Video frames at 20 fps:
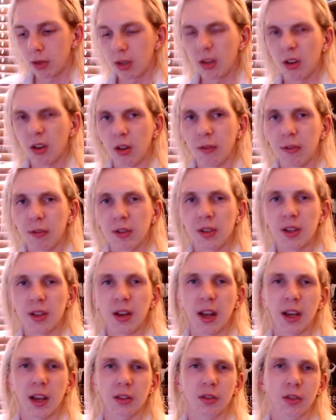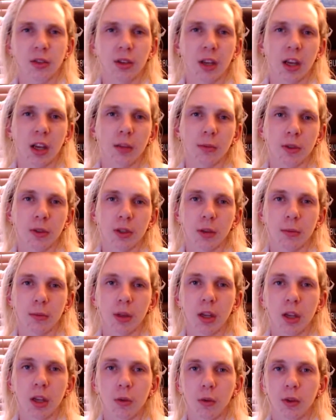If it's an action game or
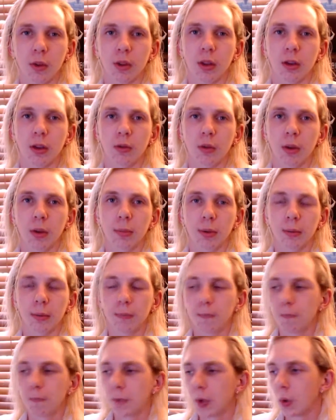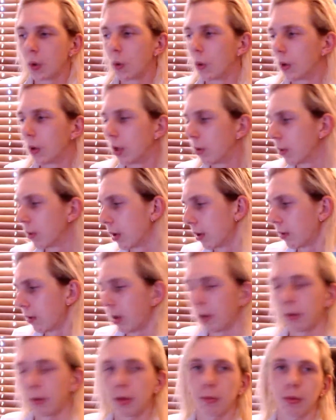something, you want the grip, or you want to
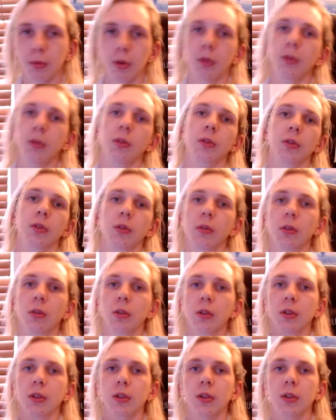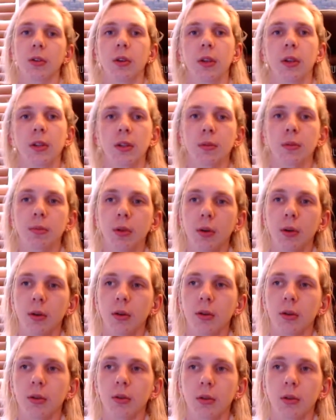grab the Pro Controller. So here's the Pro
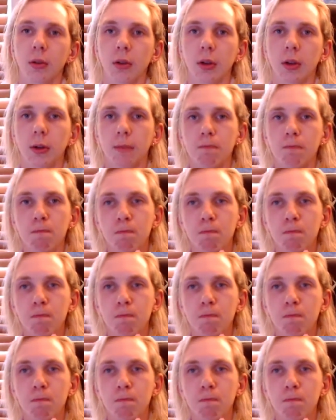Controller.